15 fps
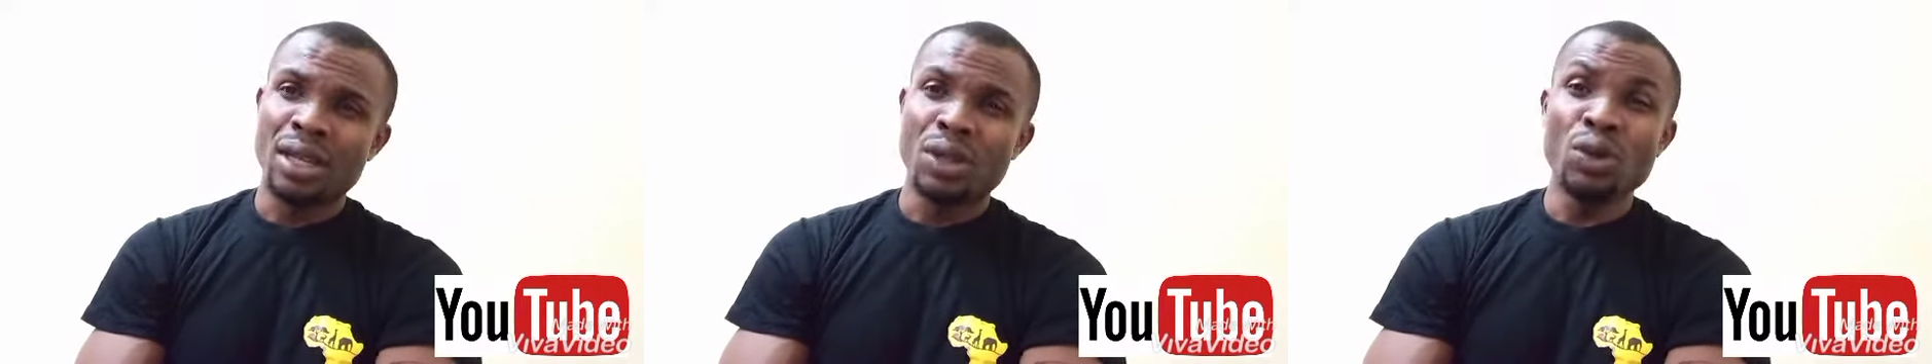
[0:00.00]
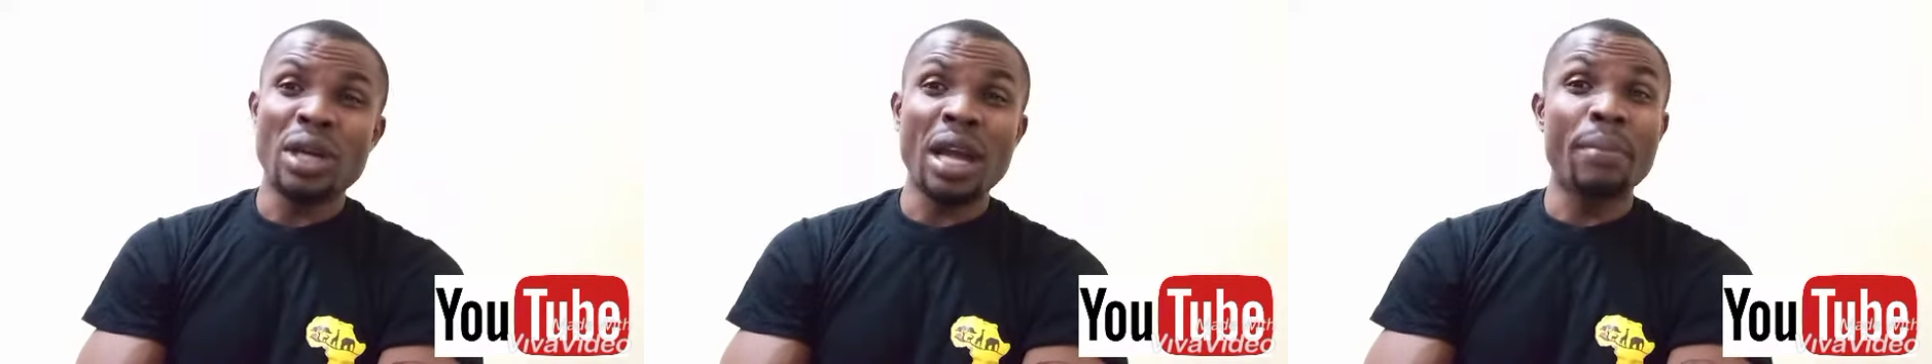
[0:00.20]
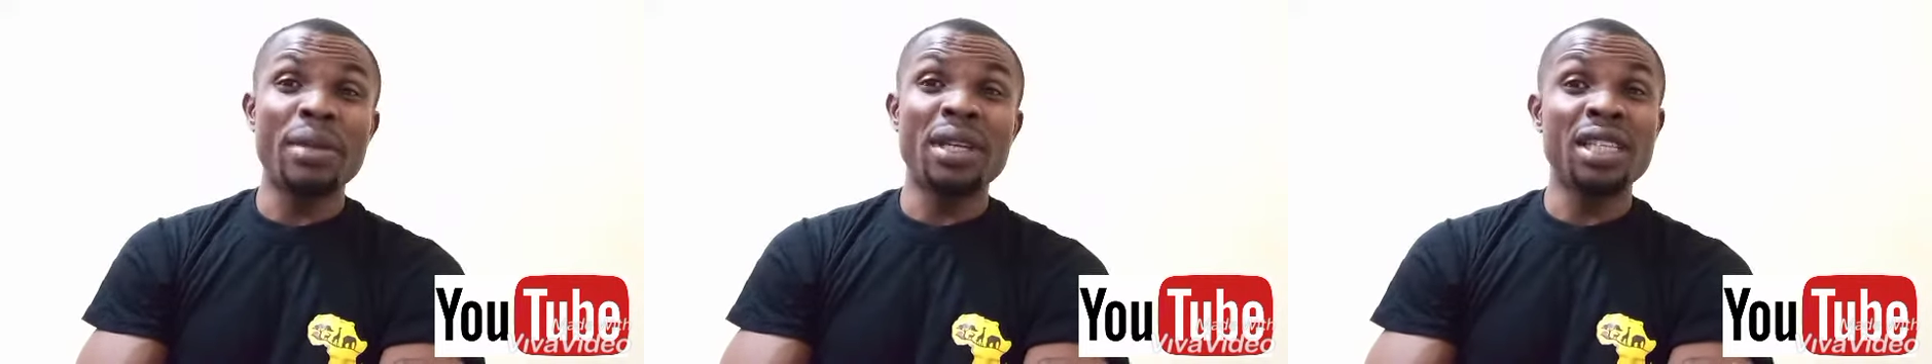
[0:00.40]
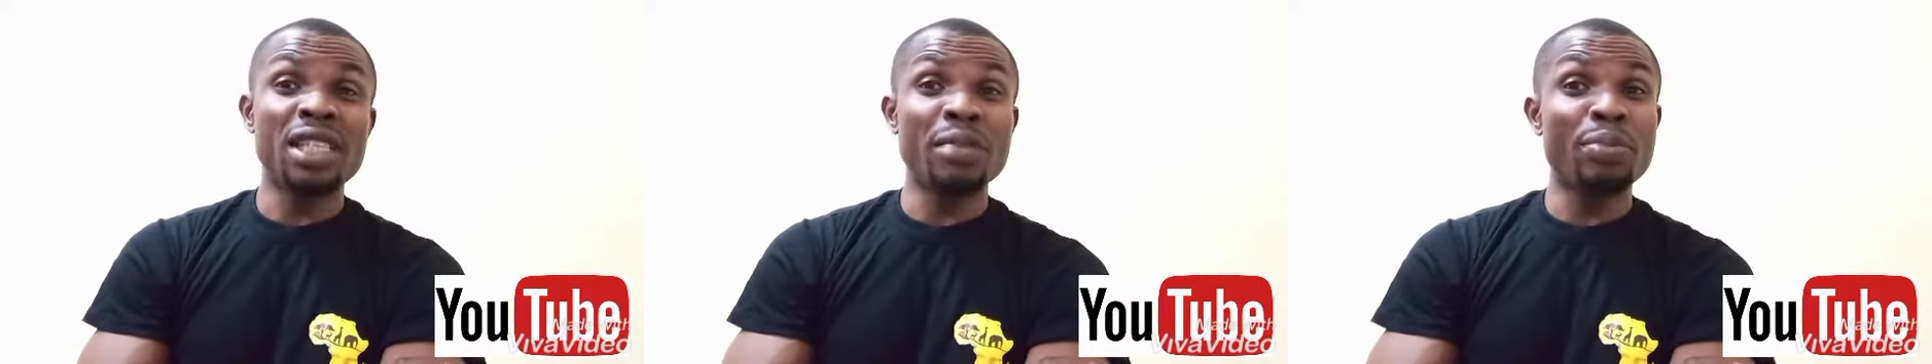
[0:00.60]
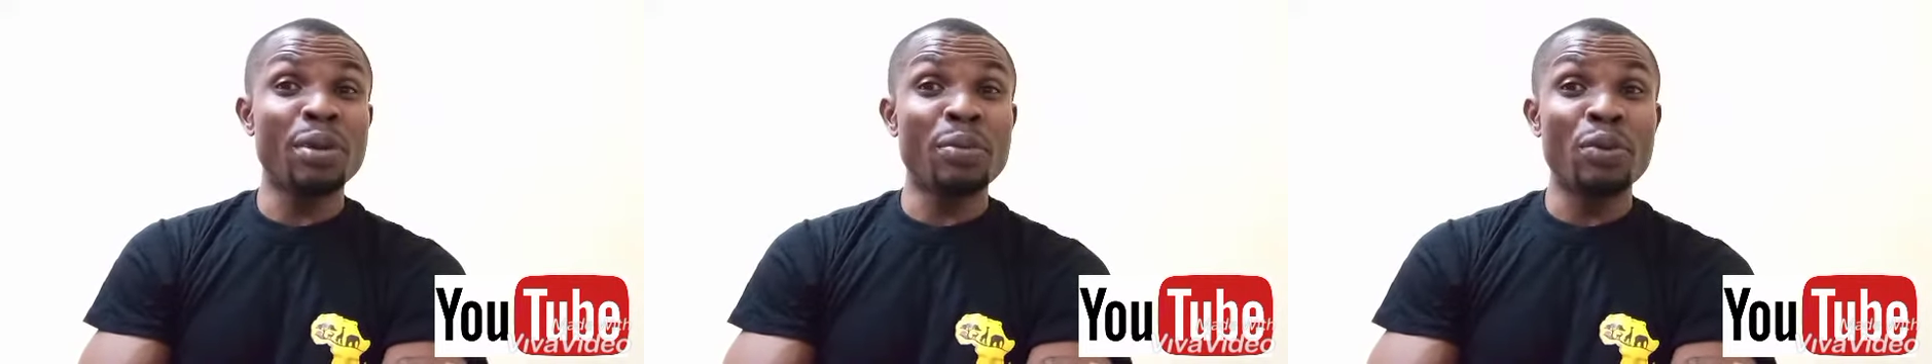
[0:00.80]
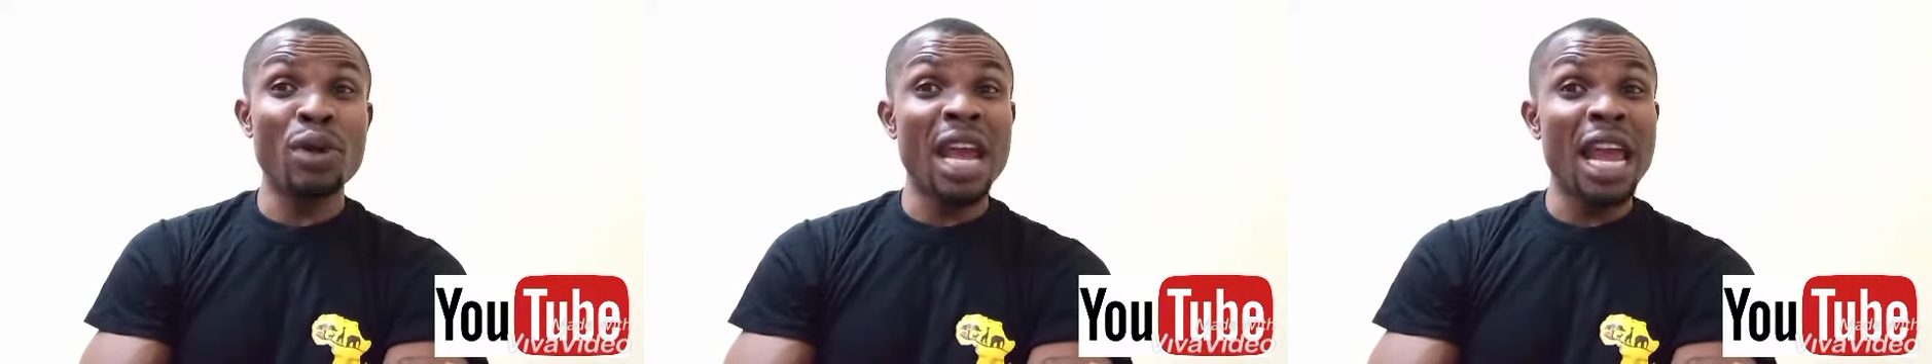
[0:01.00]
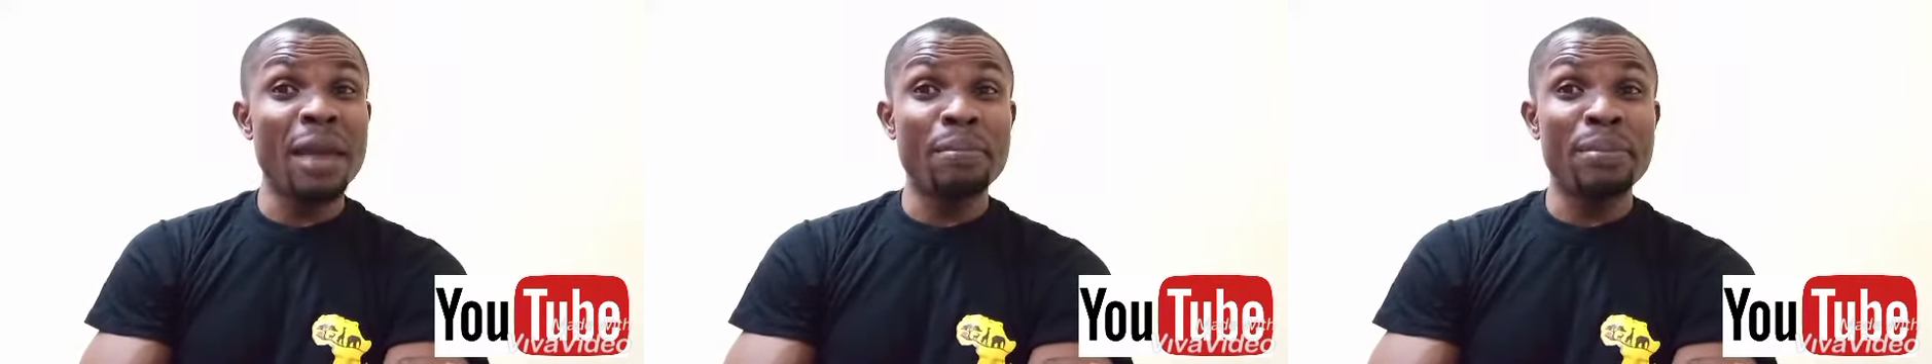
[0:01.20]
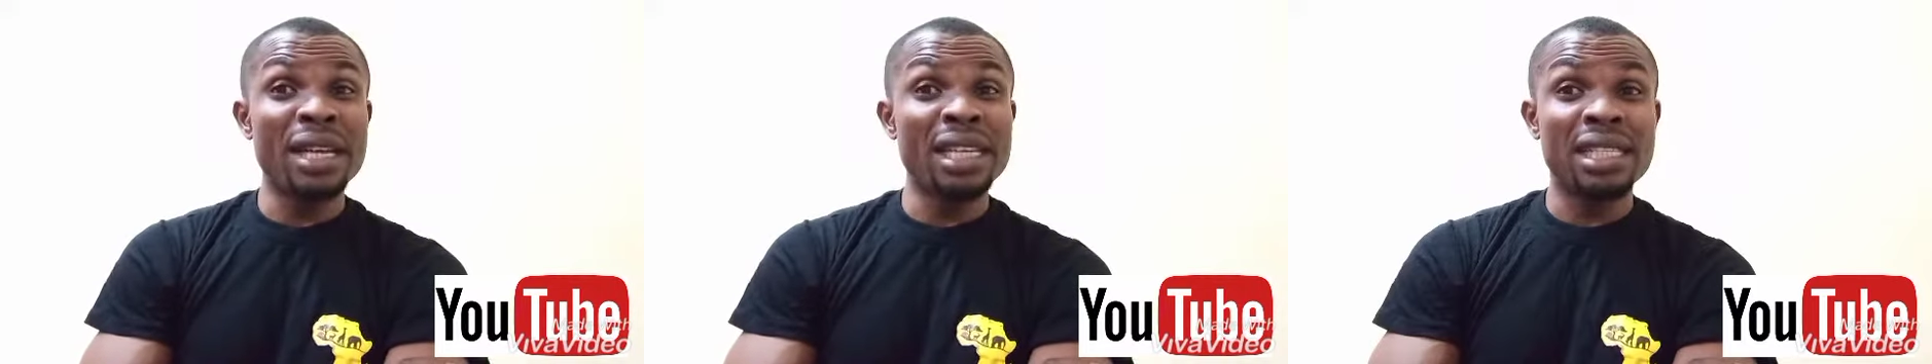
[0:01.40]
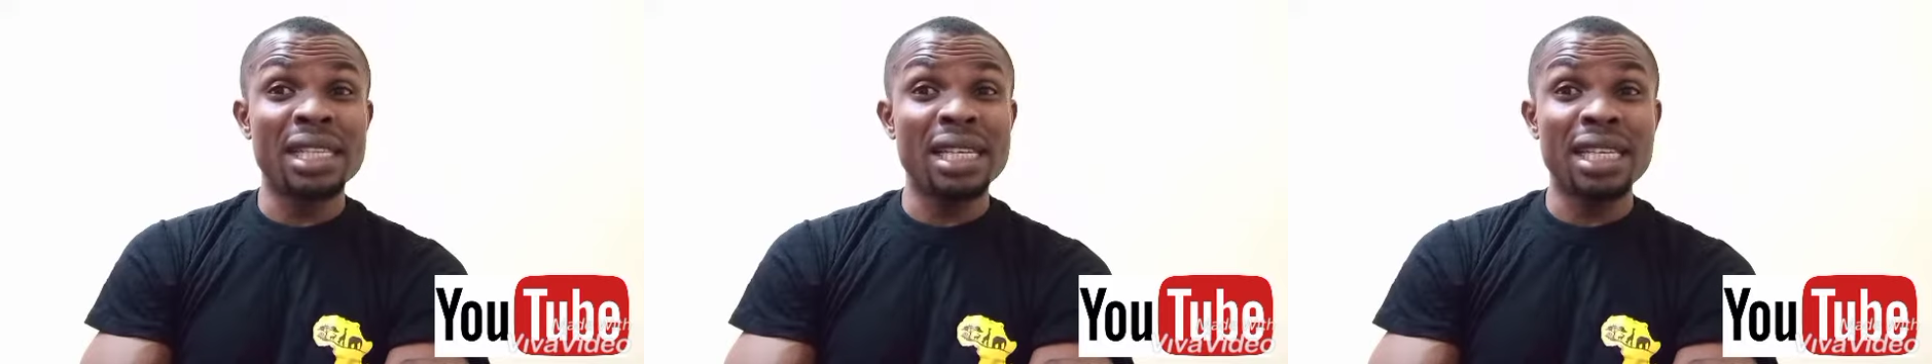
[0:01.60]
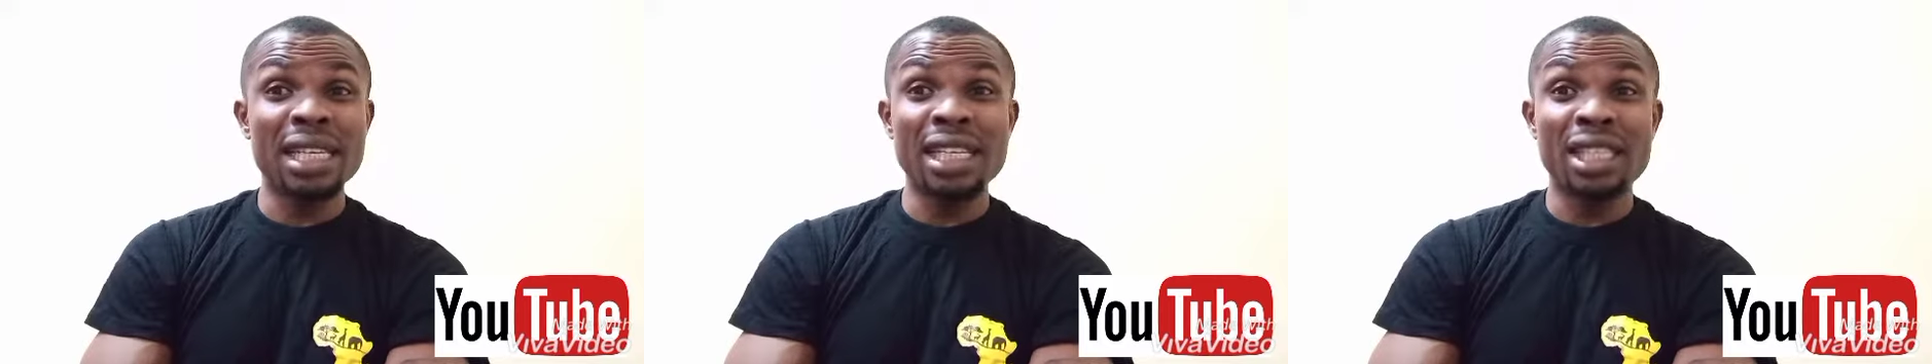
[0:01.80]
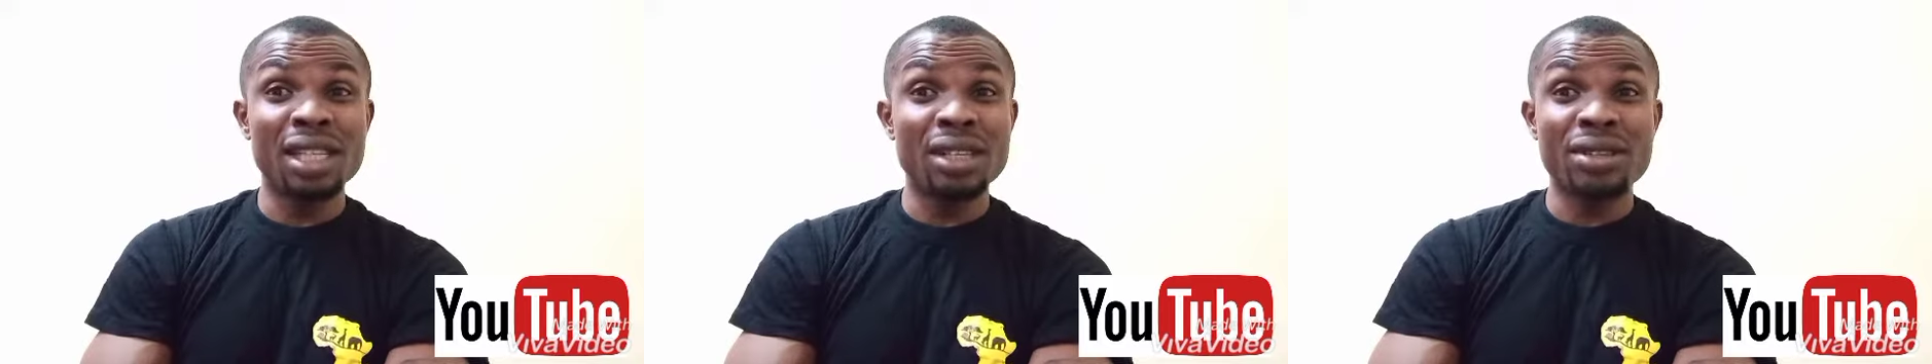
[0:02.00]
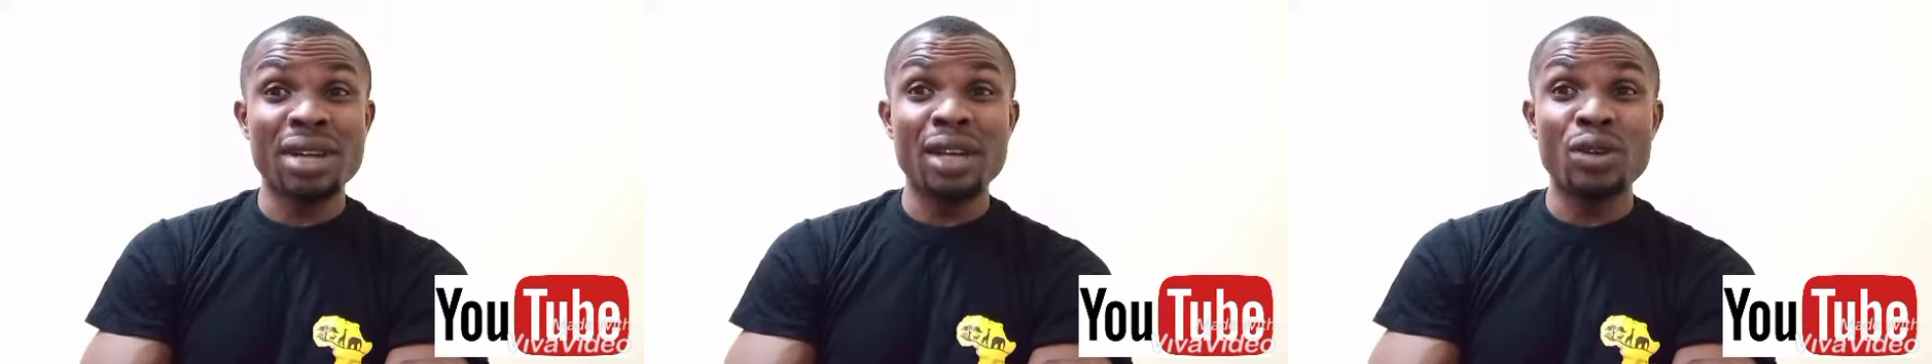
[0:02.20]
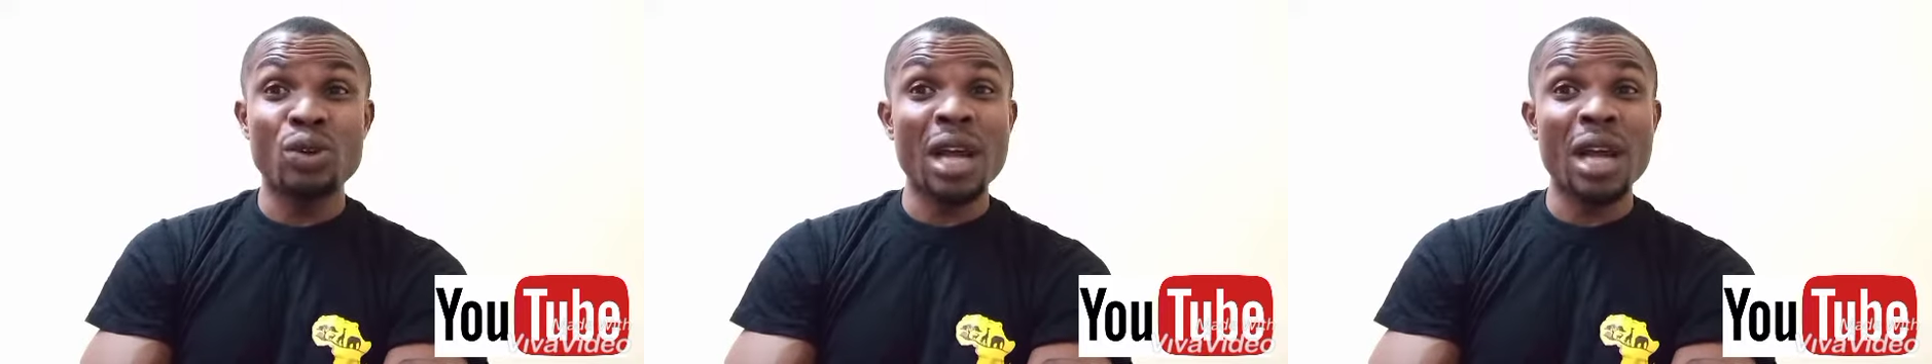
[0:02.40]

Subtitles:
You can be teaching people A, B, C, D, children.